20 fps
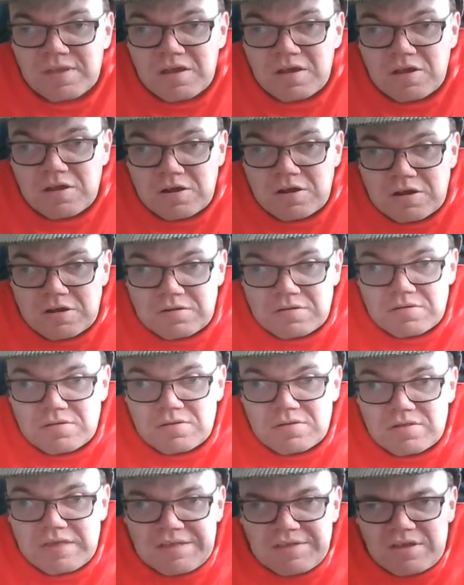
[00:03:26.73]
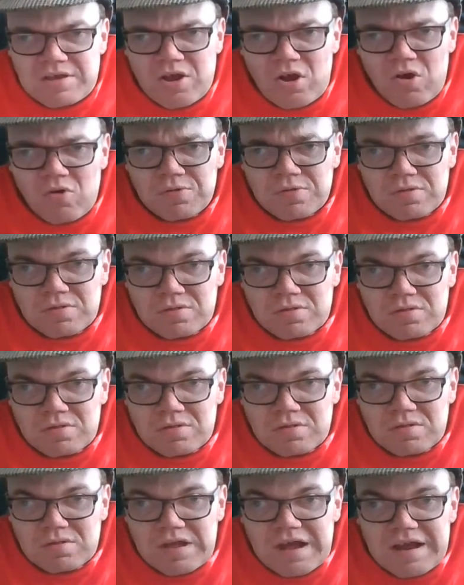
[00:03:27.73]
Jesse goes
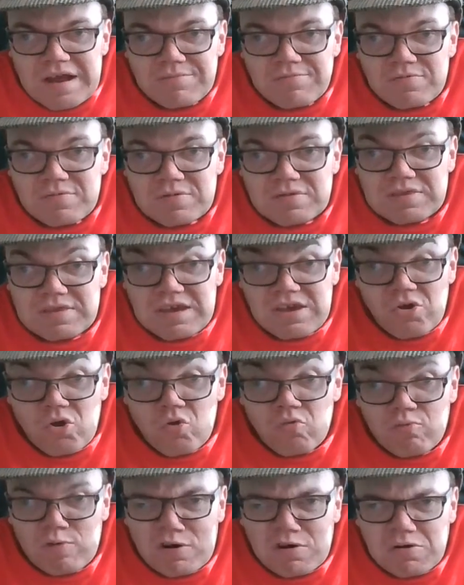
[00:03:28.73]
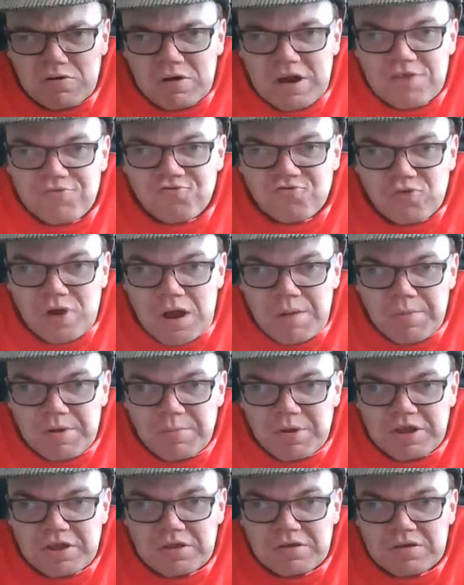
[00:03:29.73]
and deals with her trauma
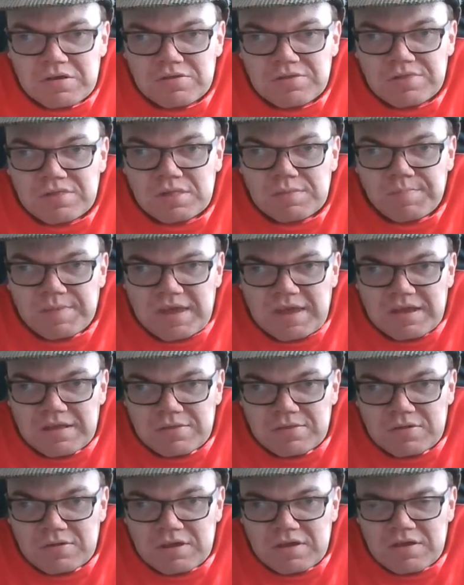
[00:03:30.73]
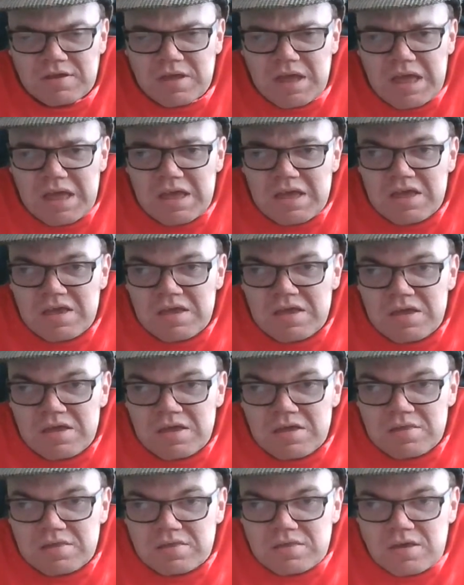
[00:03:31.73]
by speaking to the
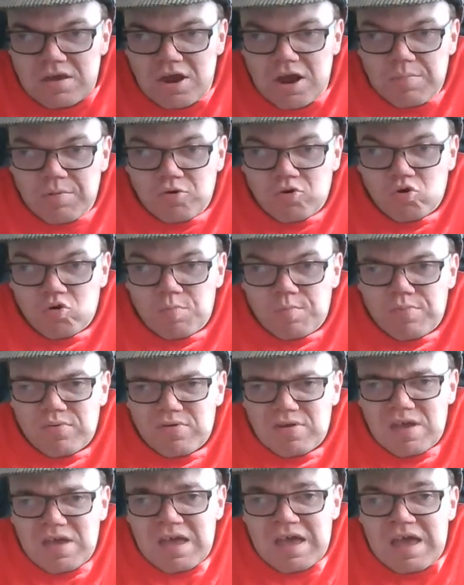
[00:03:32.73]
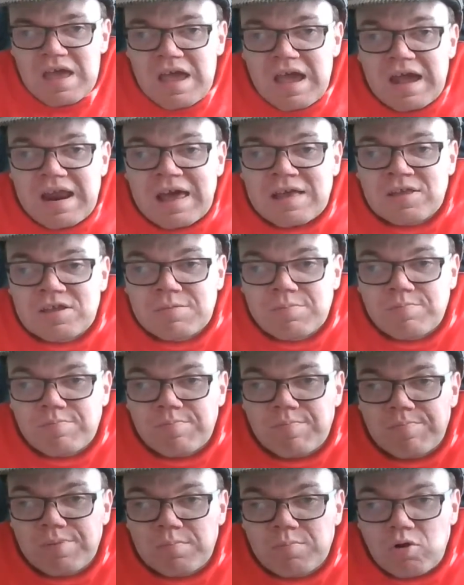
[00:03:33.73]
terror group. And actually
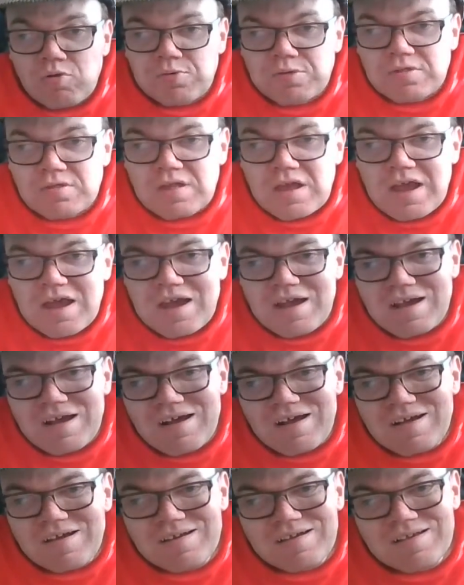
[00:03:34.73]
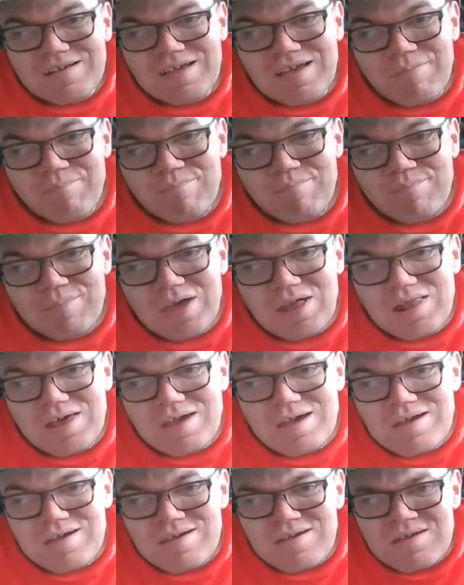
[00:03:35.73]
promotes
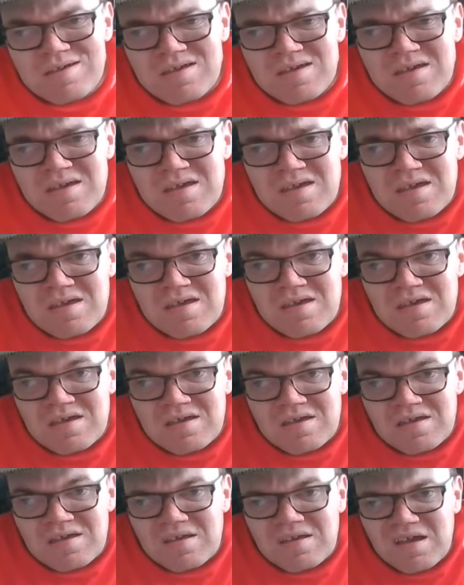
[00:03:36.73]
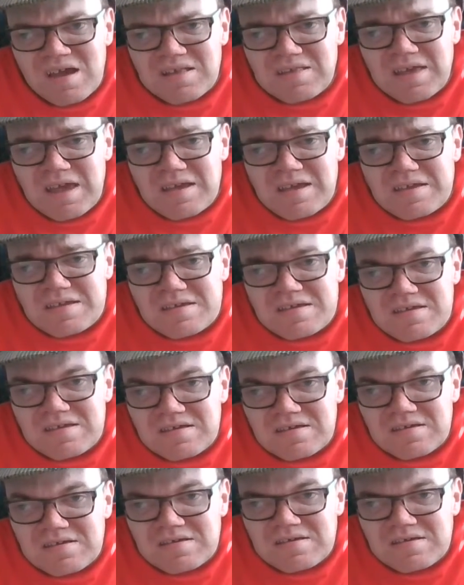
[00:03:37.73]
Camilla, I think,